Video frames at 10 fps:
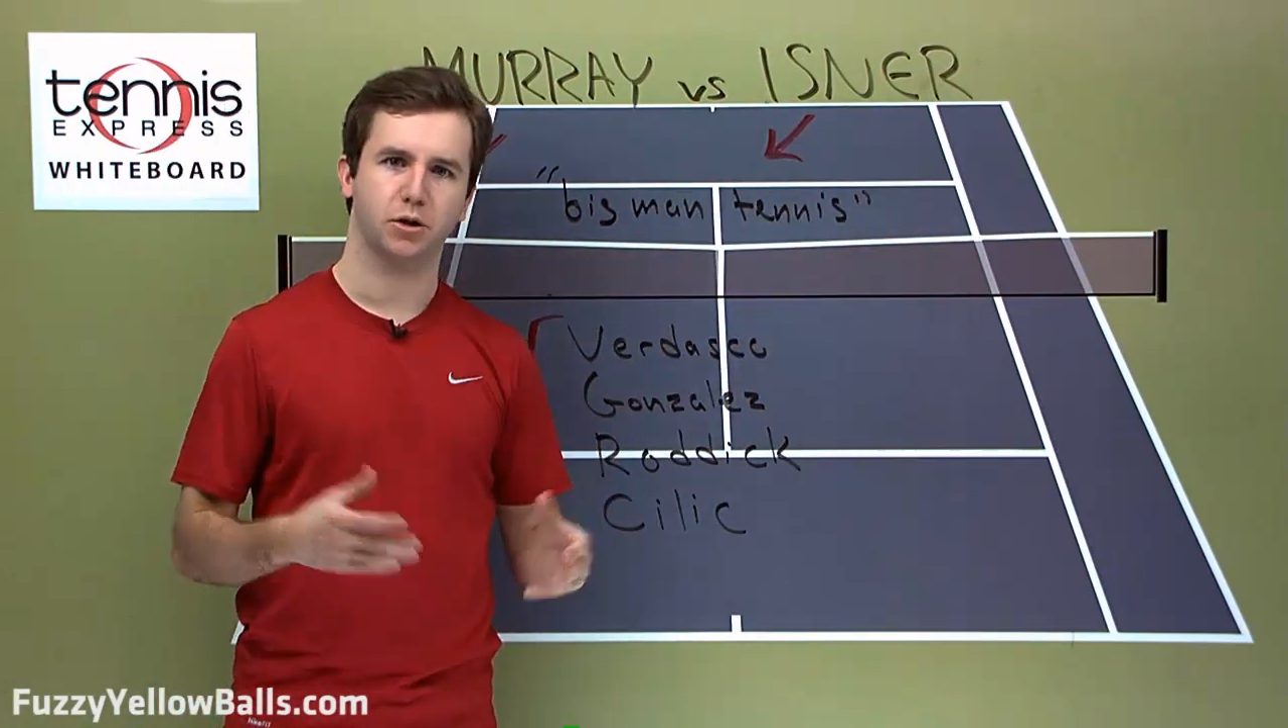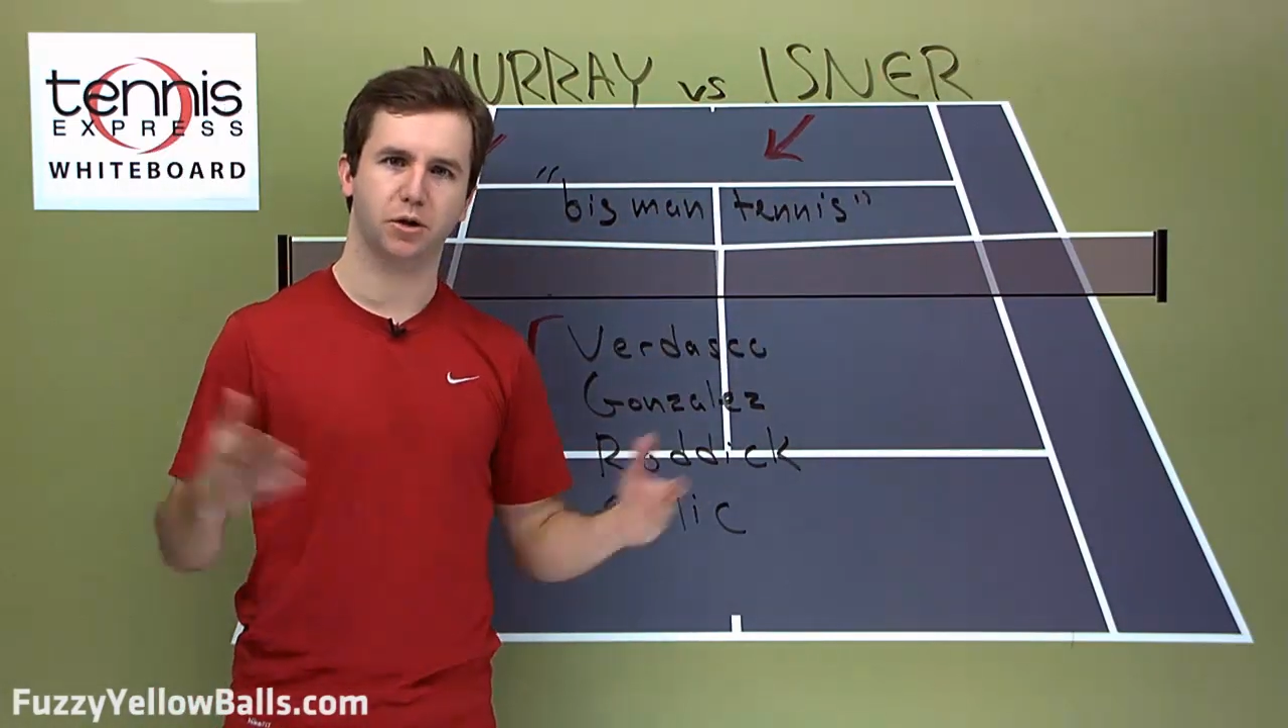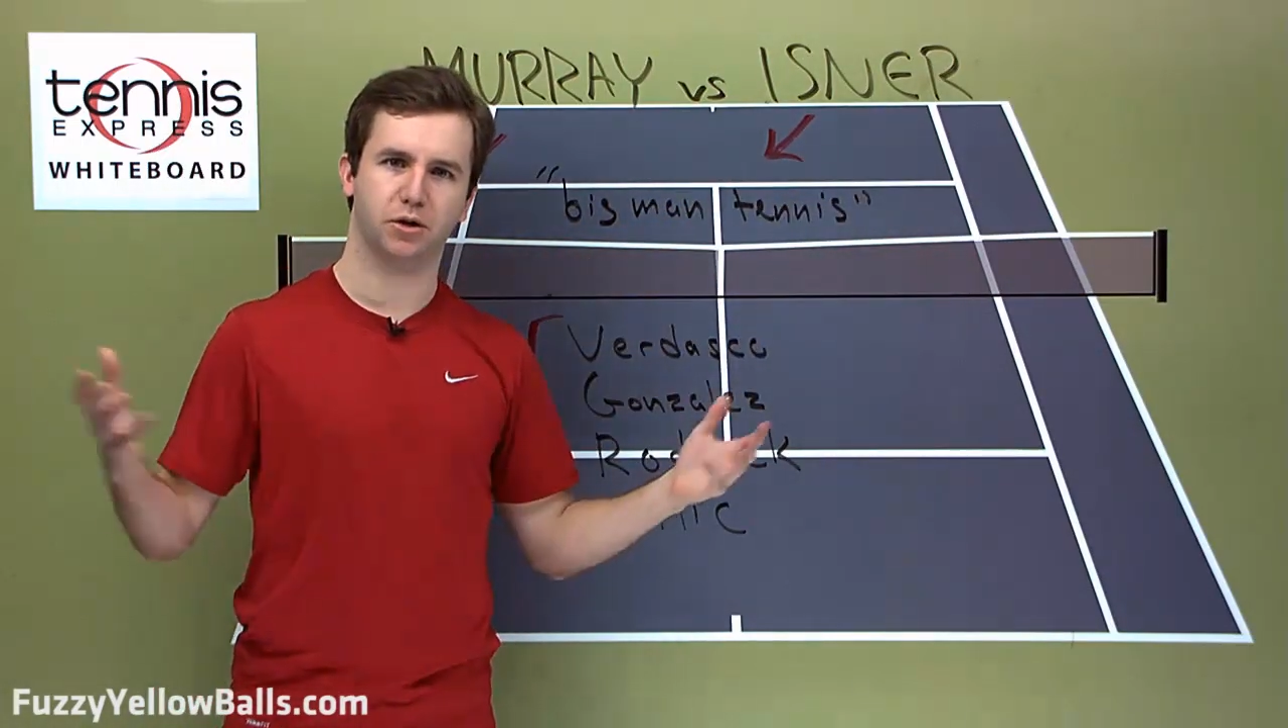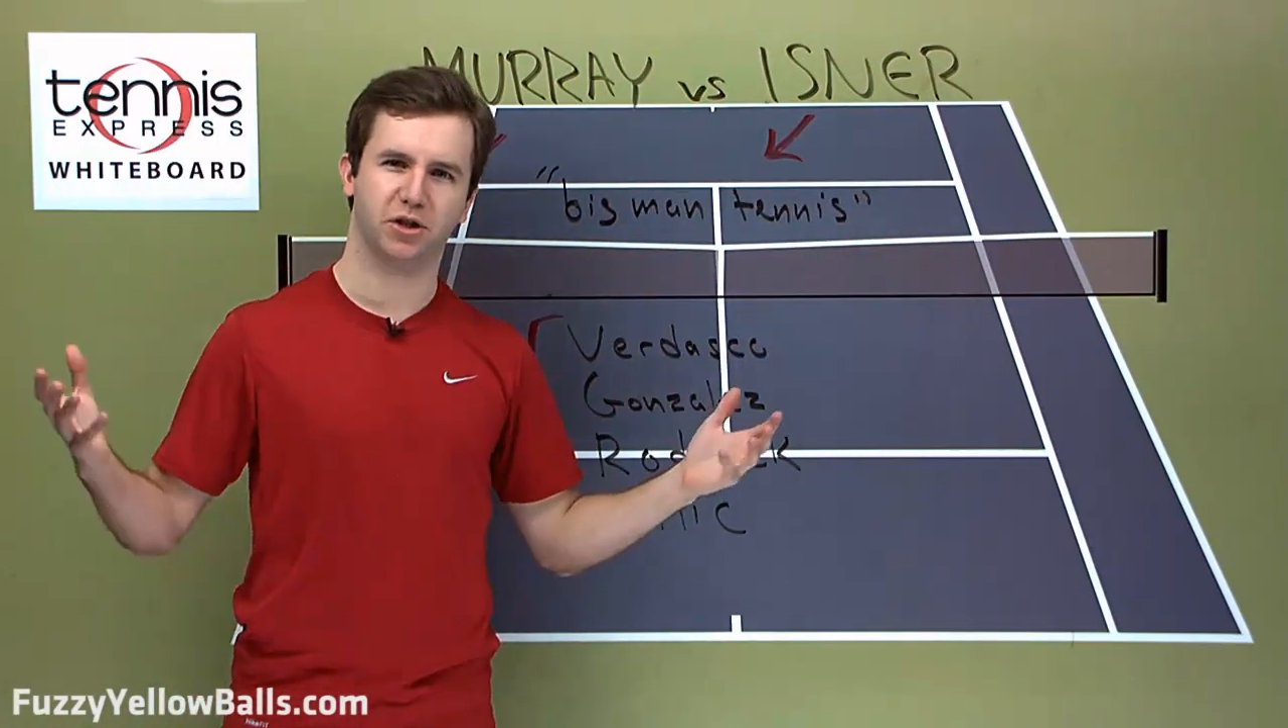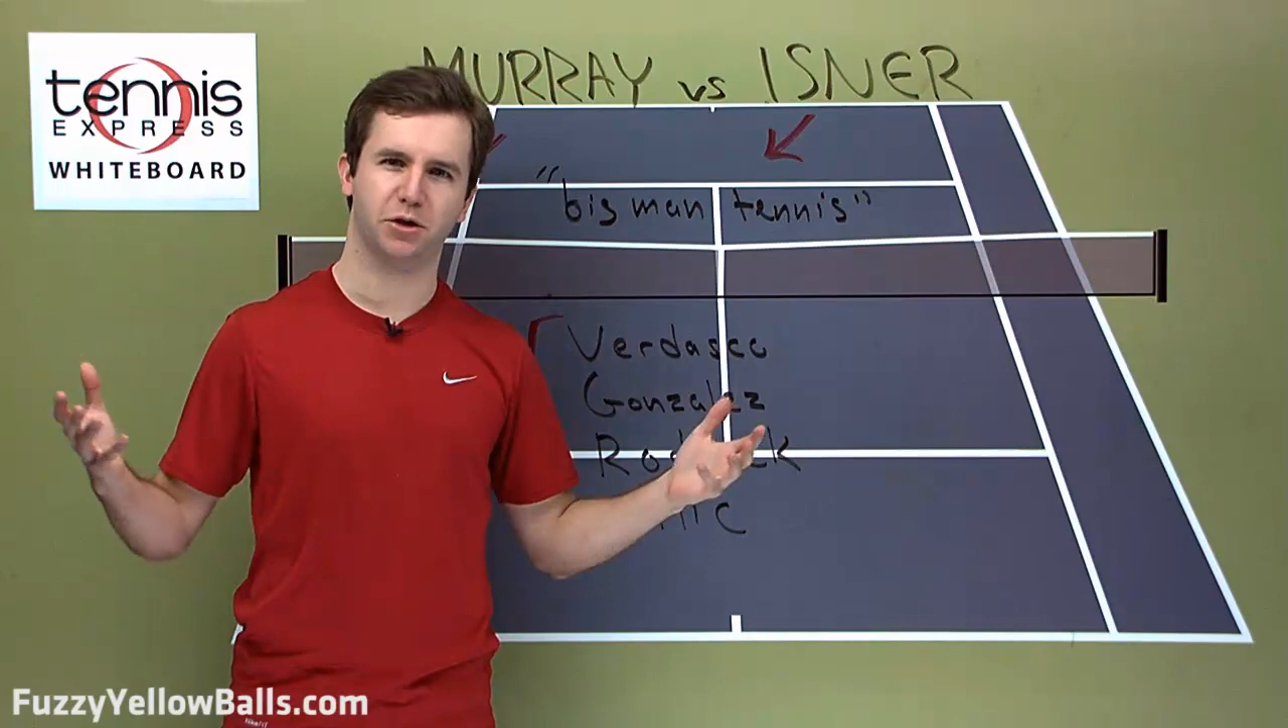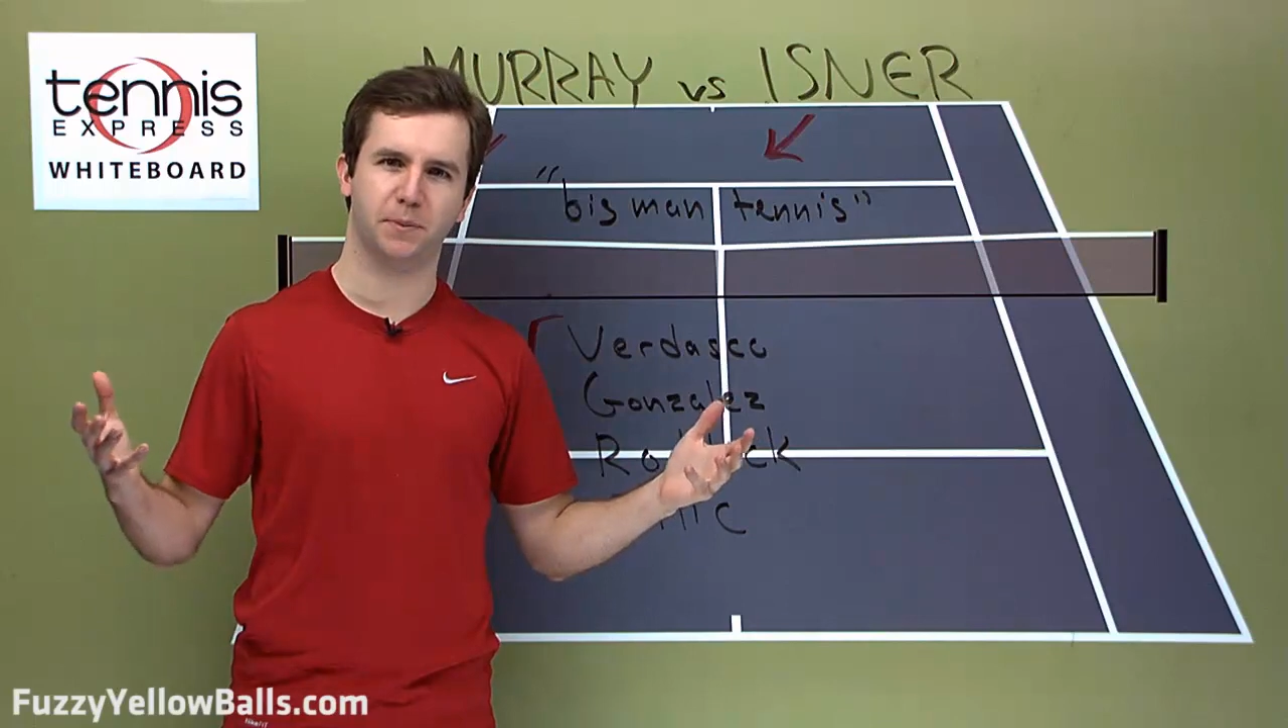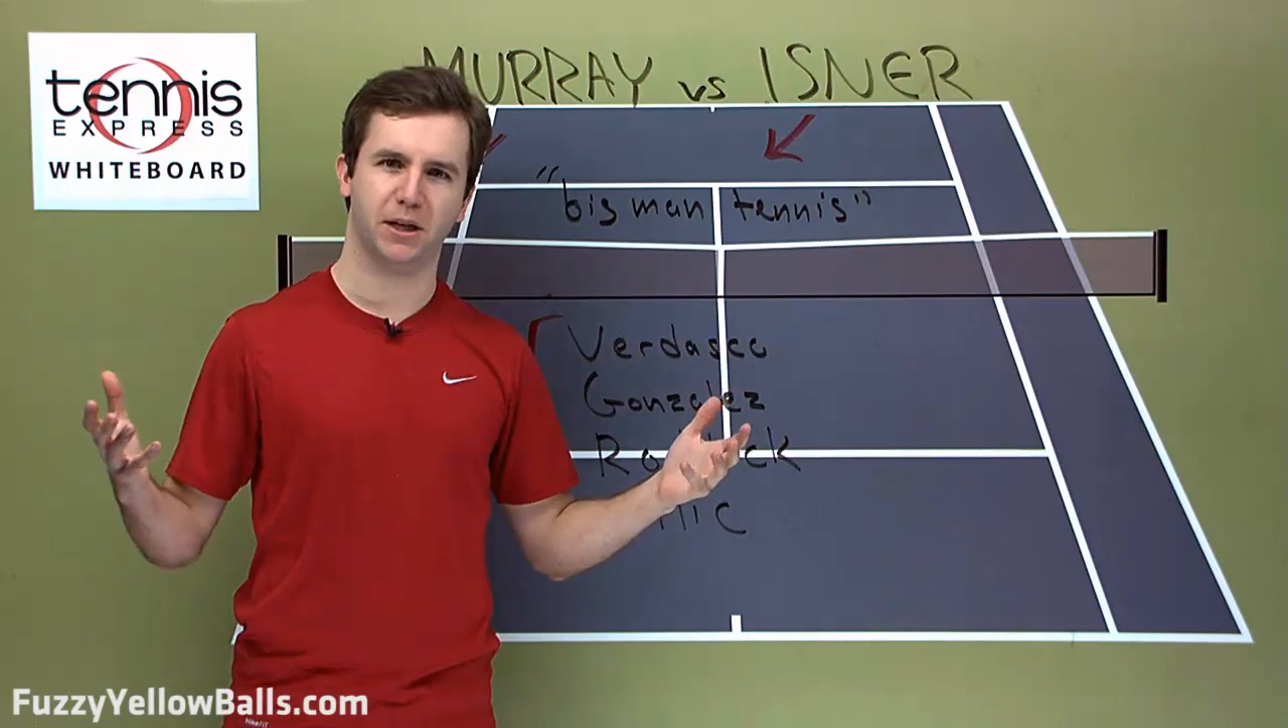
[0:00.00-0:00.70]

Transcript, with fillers: So does this